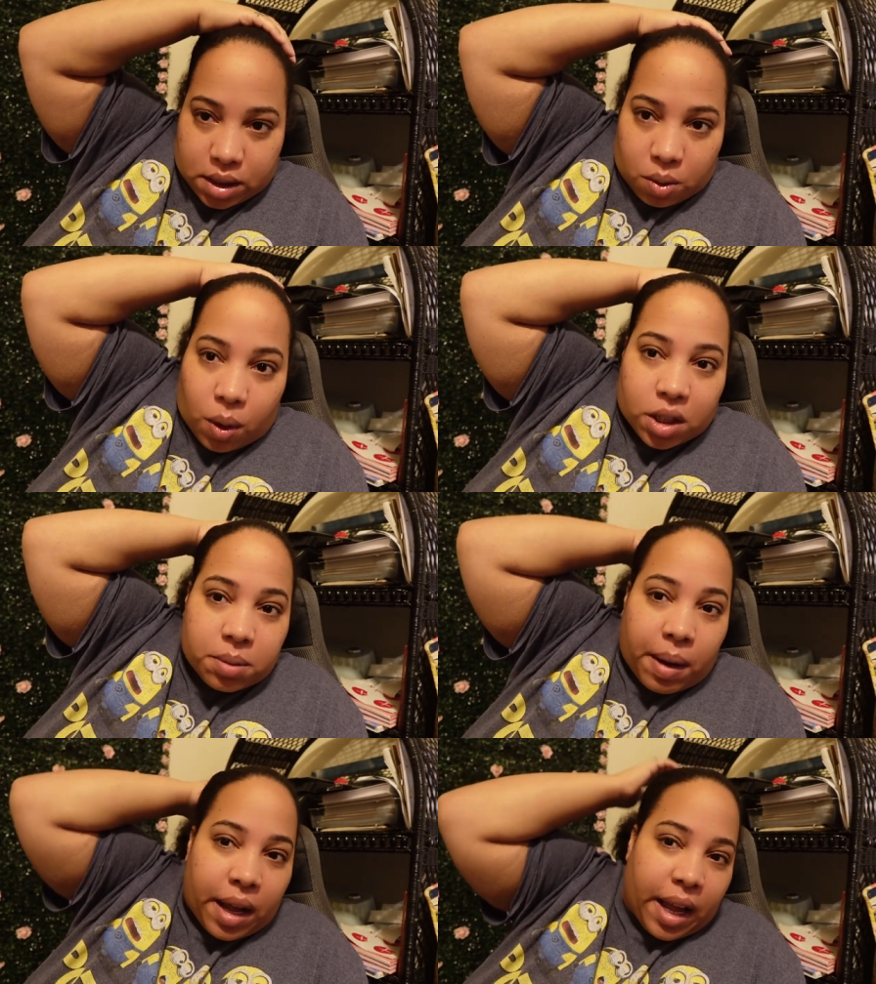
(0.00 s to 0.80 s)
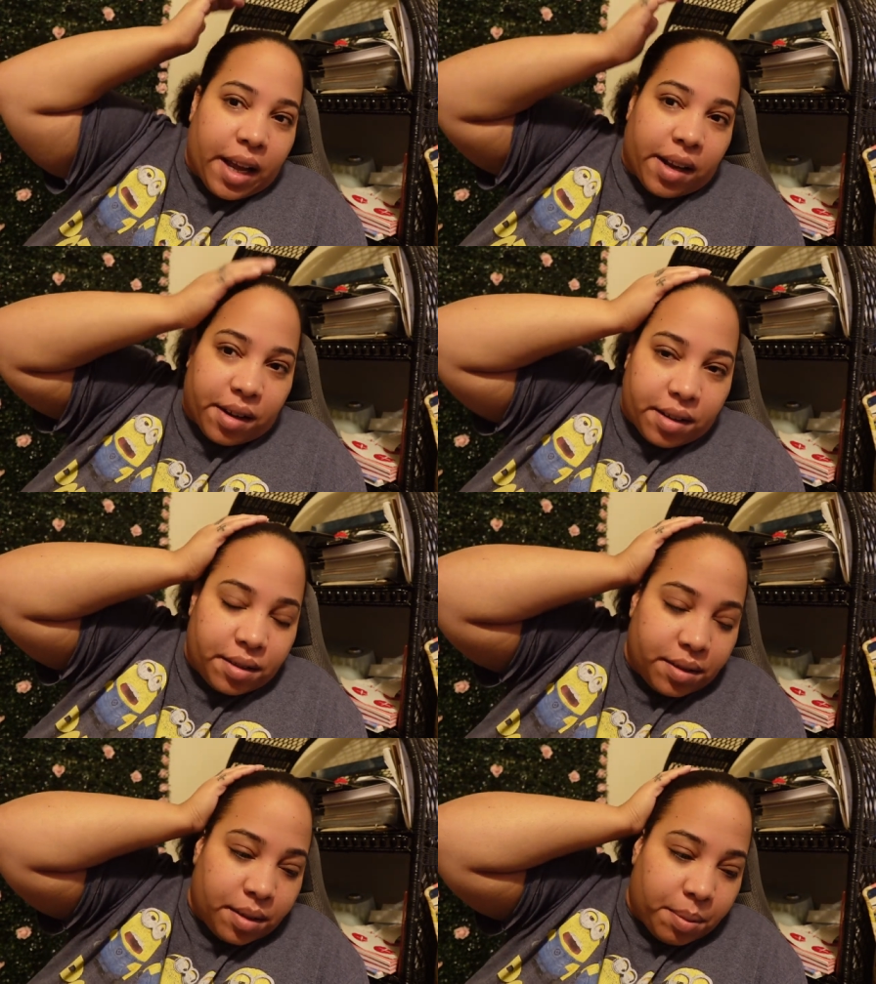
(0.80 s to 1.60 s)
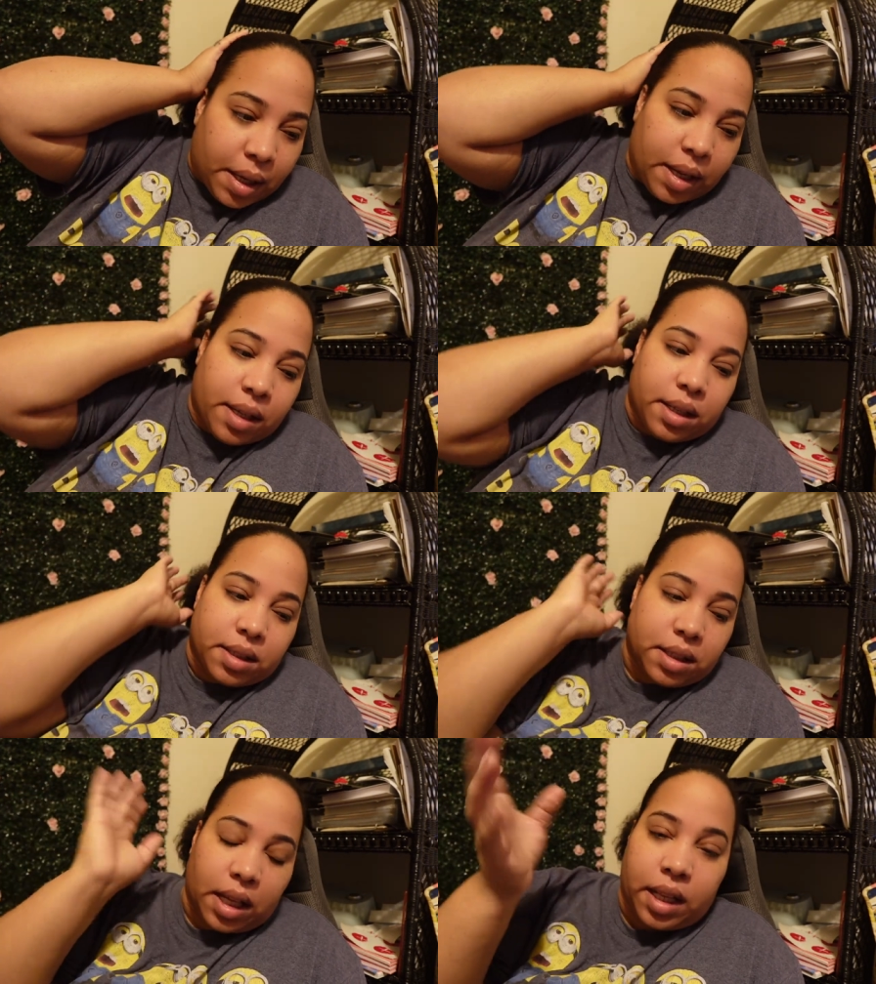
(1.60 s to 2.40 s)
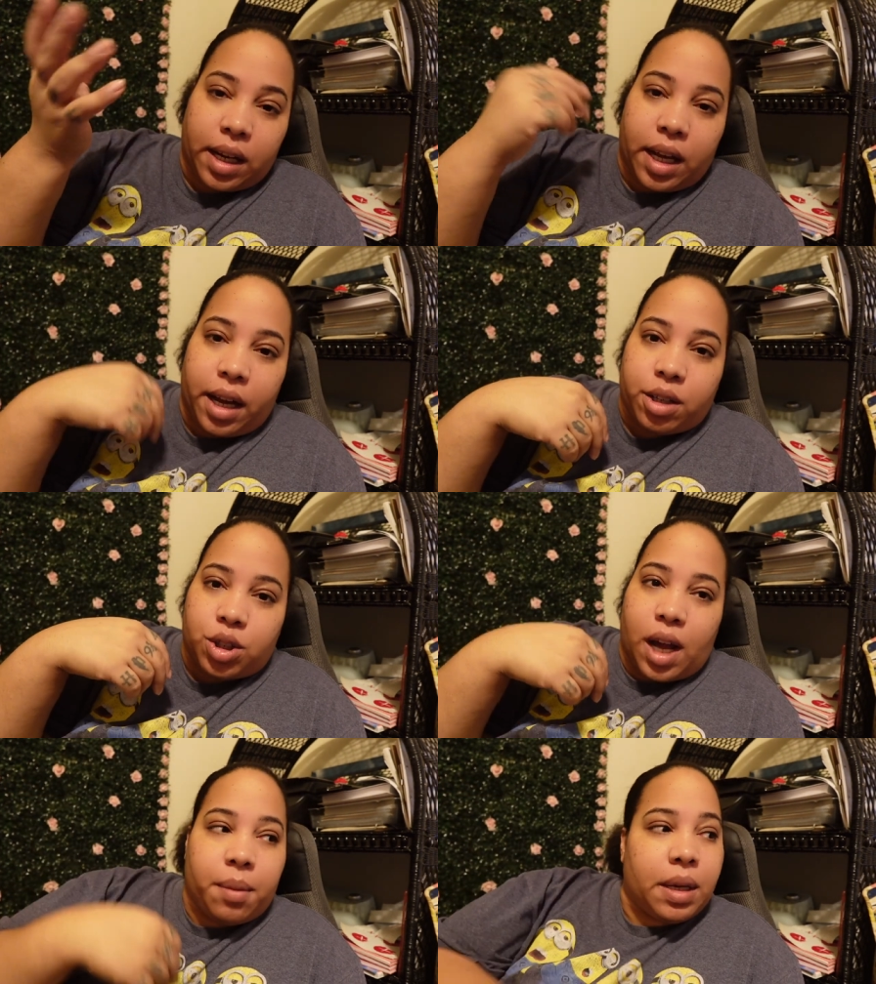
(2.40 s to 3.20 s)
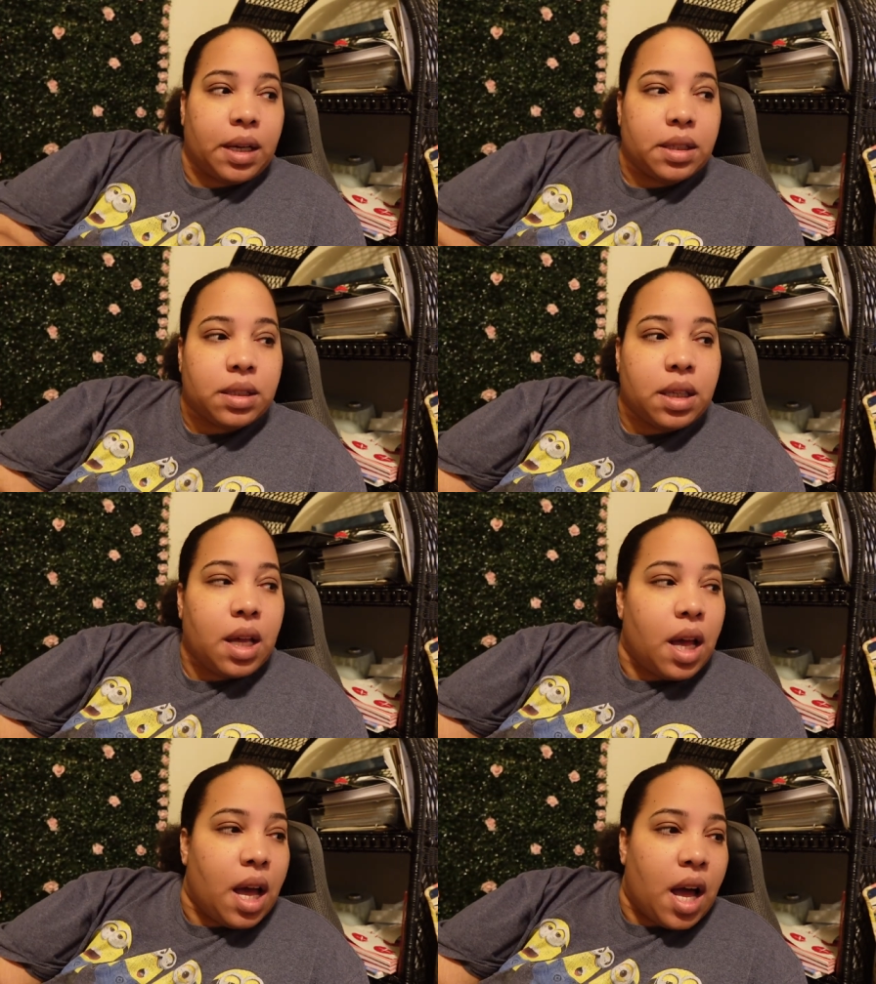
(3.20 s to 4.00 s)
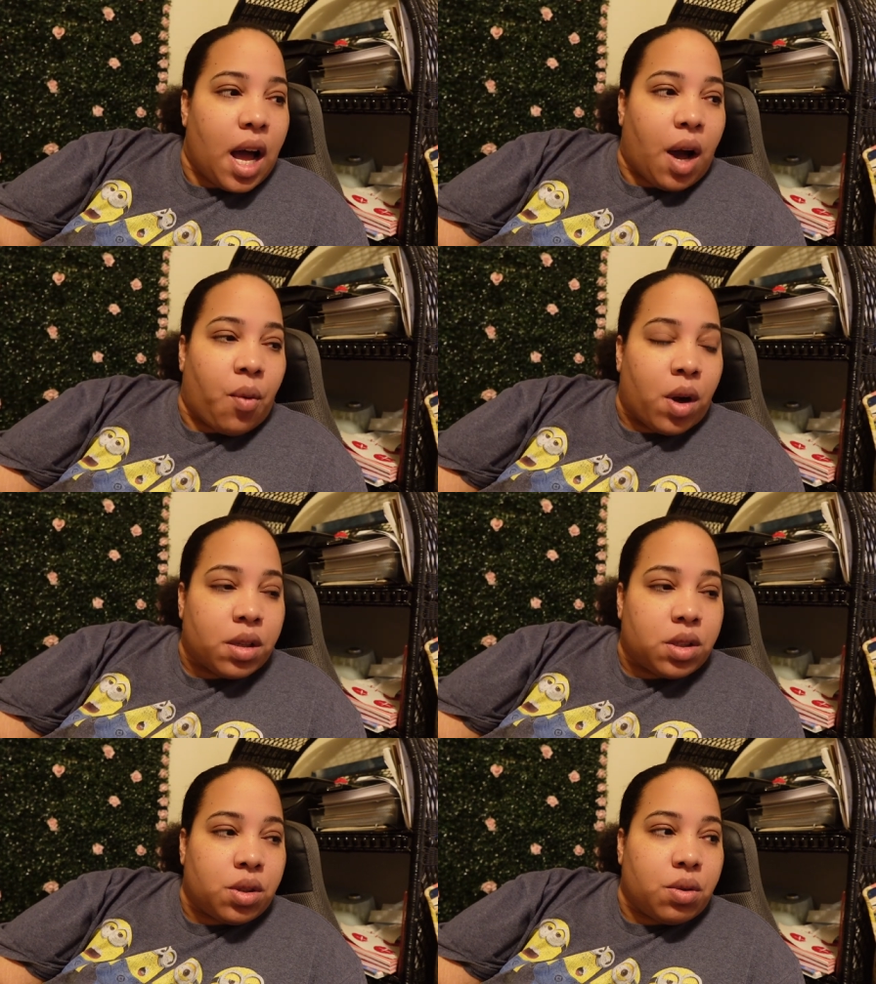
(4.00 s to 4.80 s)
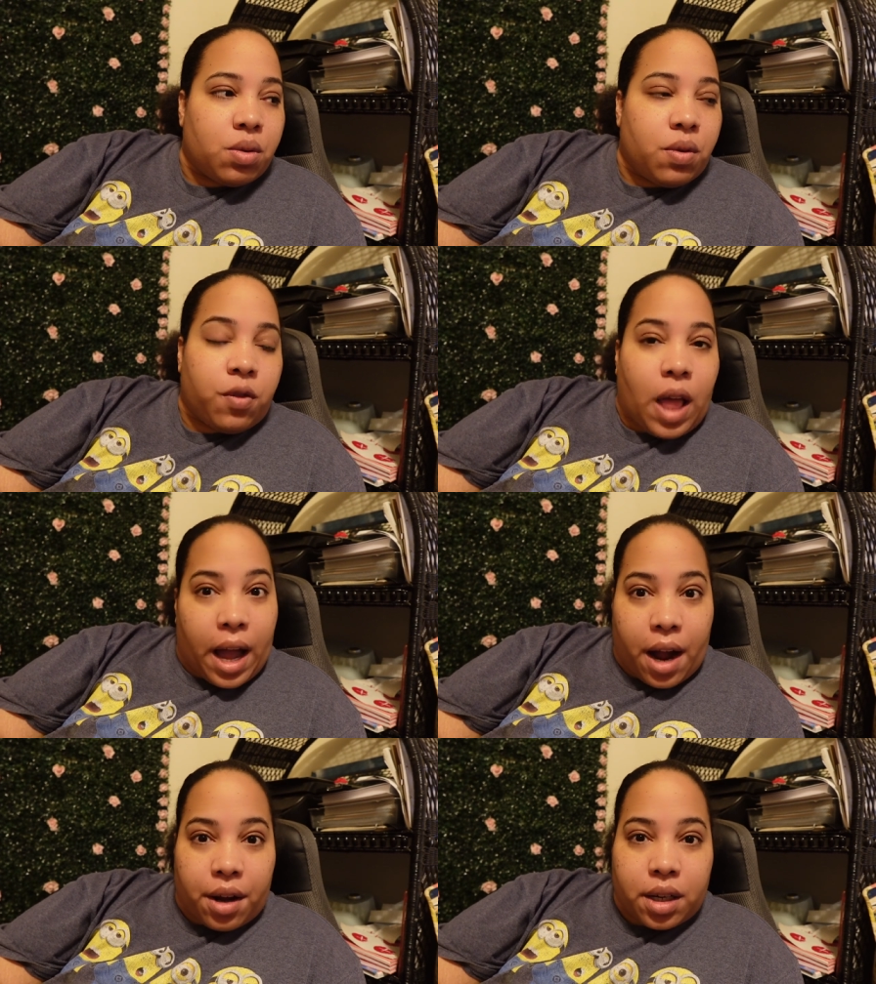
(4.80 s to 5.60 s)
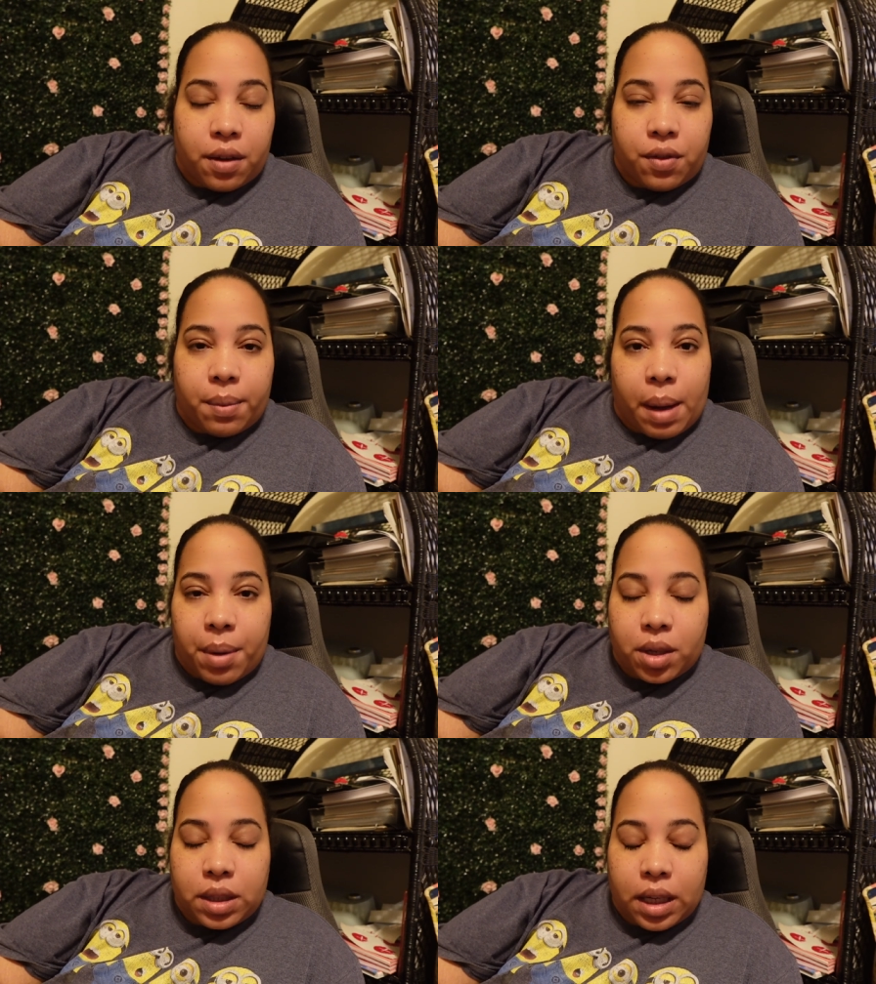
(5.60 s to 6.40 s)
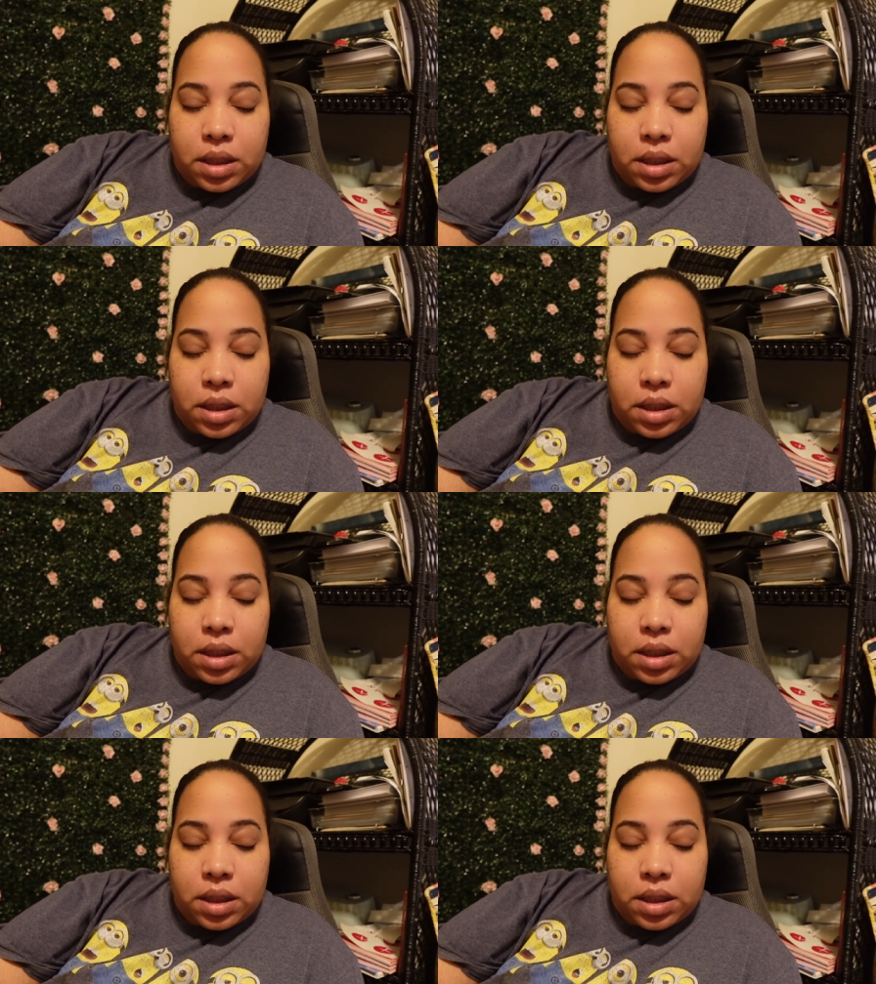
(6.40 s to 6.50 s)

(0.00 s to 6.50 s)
to wash my hair because and let it air dry because I want to flat iron it for my birthday.